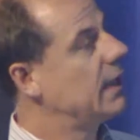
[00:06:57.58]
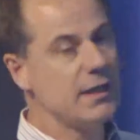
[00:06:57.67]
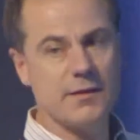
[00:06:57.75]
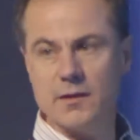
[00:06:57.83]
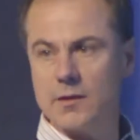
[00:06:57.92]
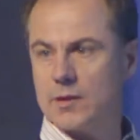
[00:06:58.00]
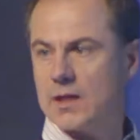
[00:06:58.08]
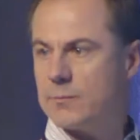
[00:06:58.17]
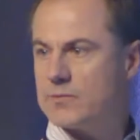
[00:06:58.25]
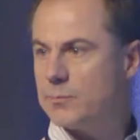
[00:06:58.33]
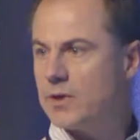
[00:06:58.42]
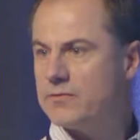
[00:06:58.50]
anything that
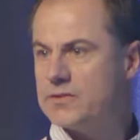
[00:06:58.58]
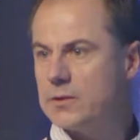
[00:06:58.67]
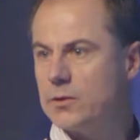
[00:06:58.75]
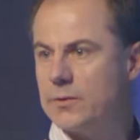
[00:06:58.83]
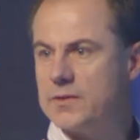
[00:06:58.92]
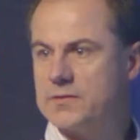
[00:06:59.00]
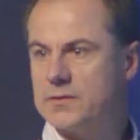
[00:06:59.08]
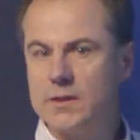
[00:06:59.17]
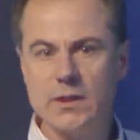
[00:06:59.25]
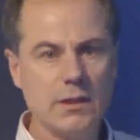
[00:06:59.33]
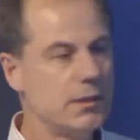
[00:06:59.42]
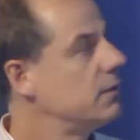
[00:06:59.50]
comes above 0
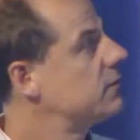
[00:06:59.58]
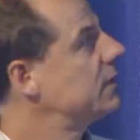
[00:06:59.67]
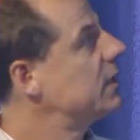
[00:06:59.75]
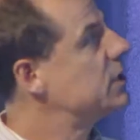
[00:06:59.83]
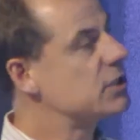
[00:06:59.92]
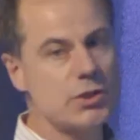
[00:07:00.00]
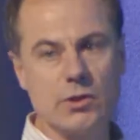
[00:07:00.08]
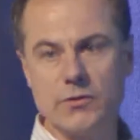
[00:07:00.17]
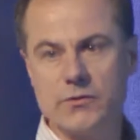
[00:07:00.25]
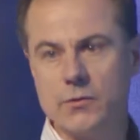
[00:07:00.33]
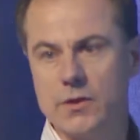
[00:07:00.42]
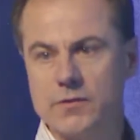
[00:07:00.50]
is an additional
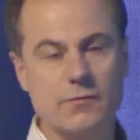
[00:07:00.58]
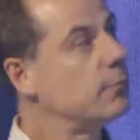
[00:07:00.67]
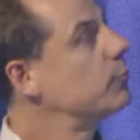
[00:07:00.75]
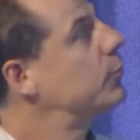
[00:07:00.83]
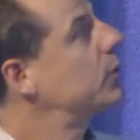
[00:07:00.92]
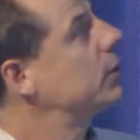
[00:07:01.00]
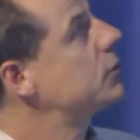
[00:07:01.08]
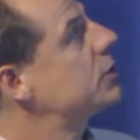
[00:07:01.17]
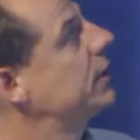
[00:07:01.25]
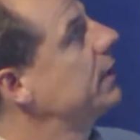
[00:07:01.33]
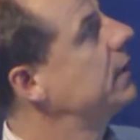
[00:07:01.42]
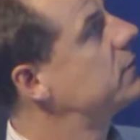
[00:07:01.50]
source from
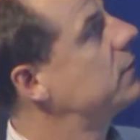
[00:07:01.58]
pollution. And